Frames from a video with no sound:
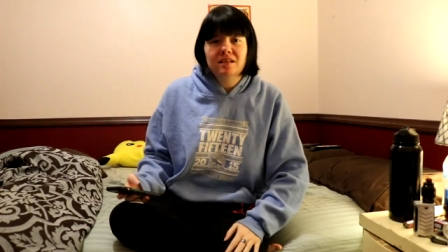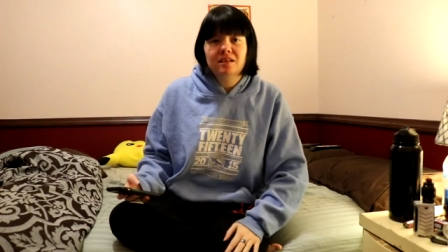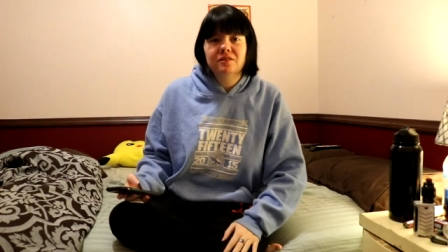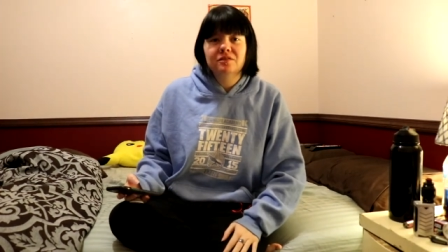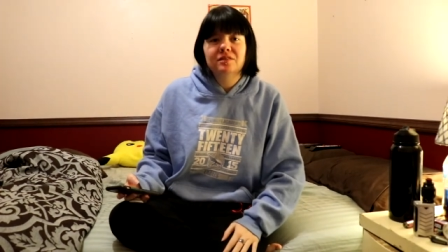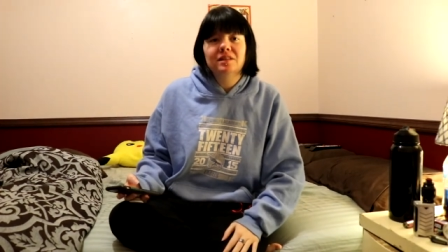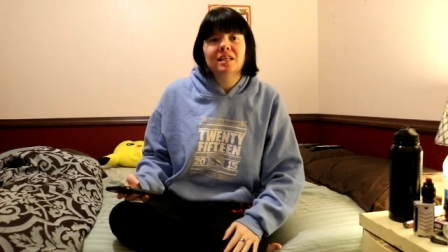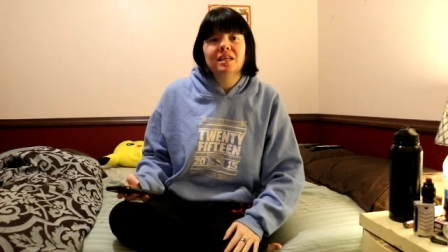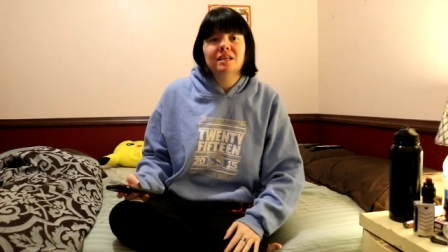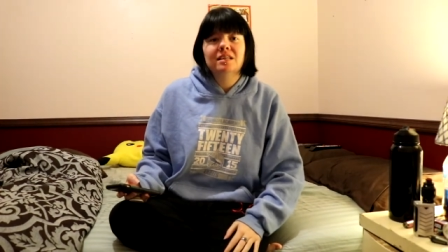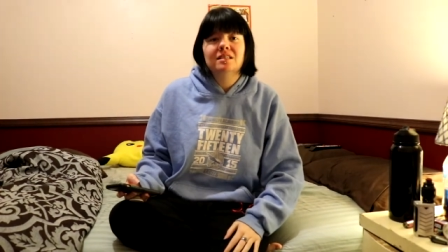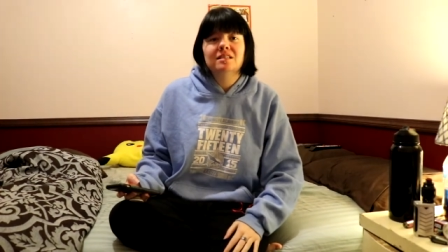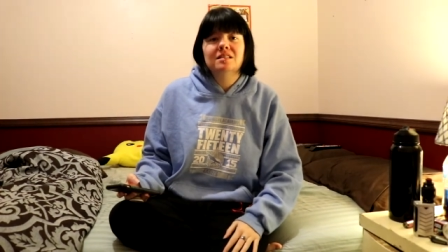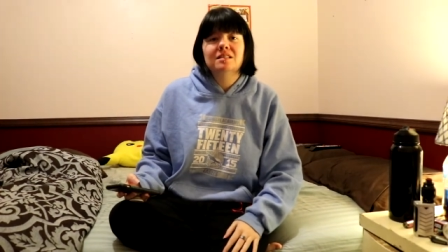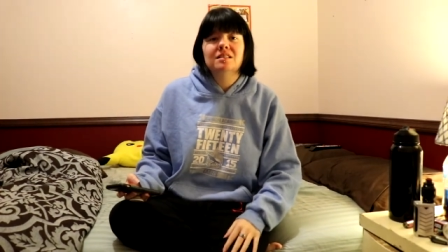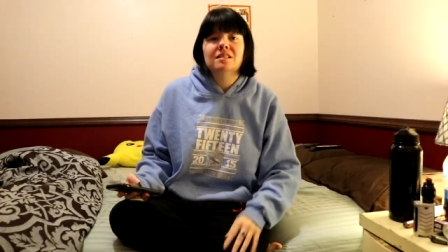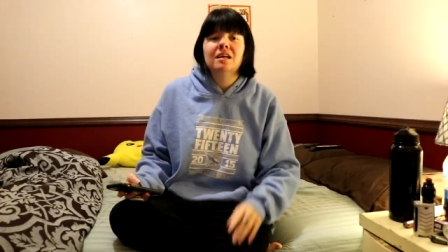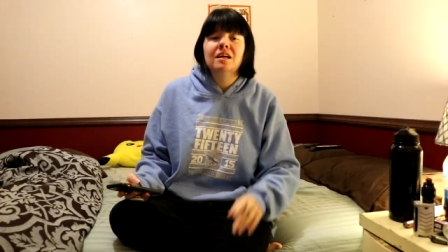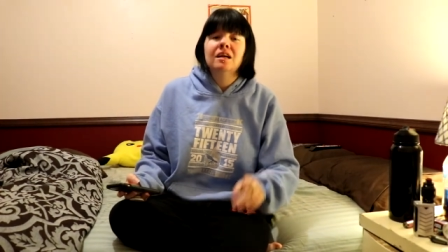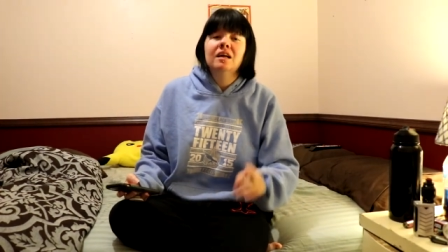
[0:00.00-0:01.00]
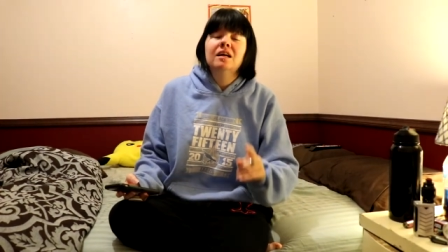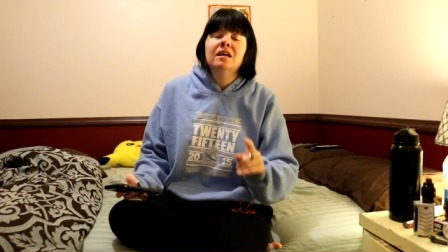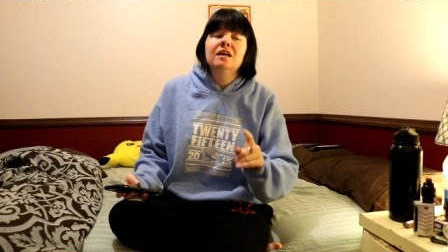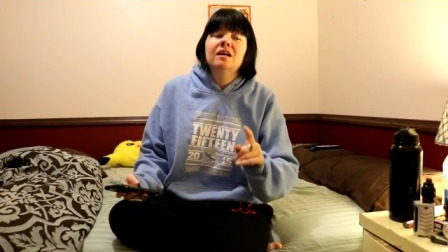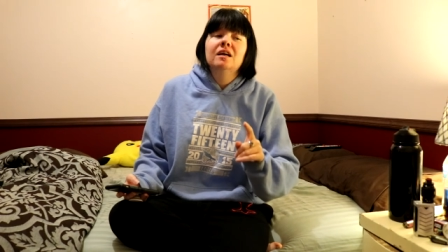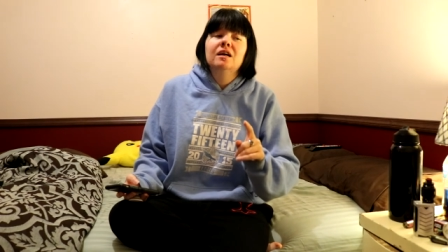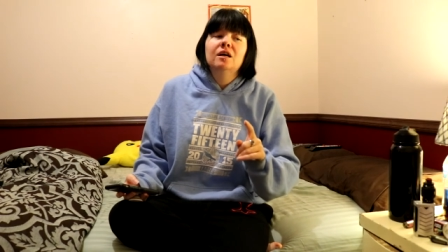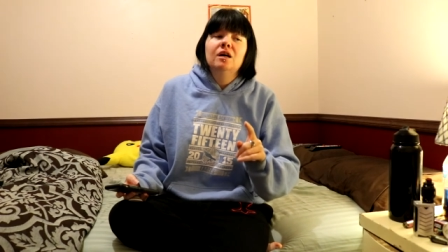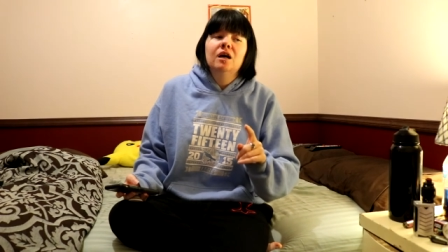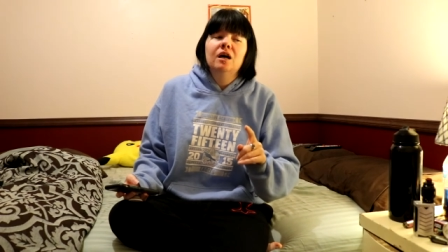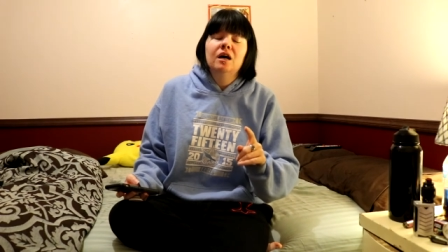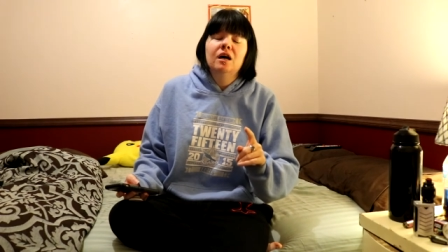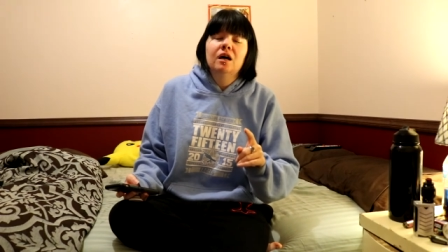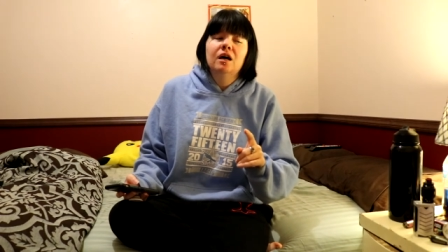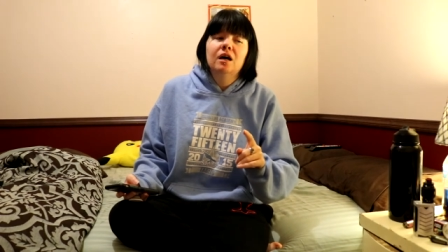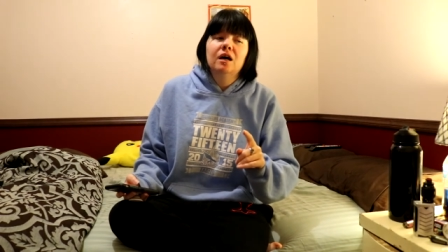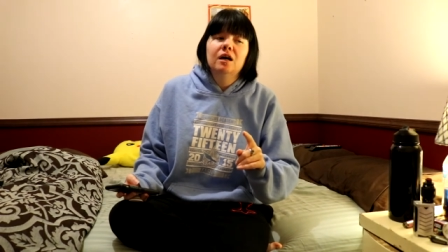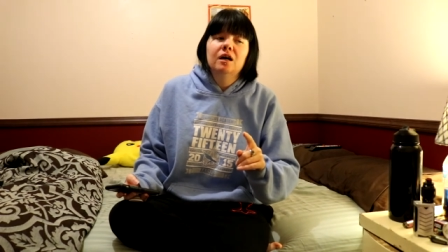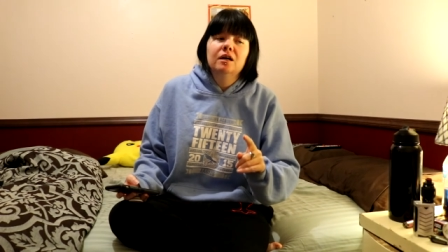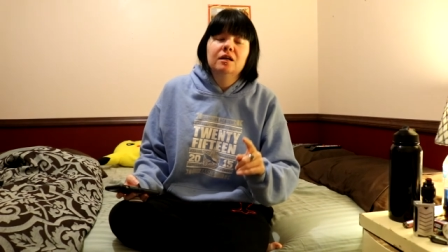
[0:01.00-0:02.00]
of this
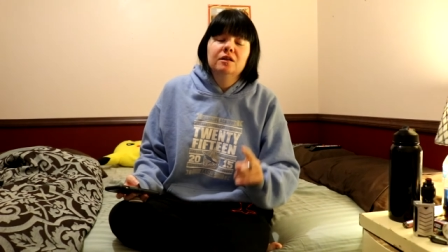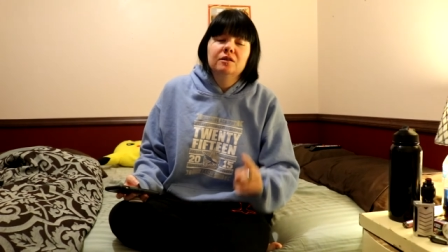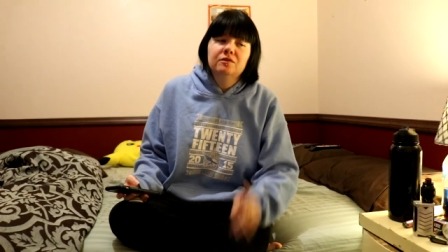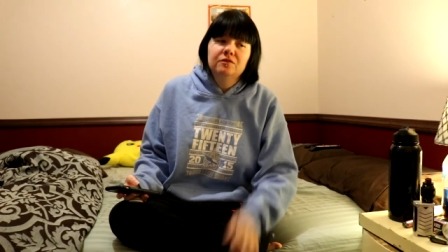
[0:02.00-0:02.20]
uh,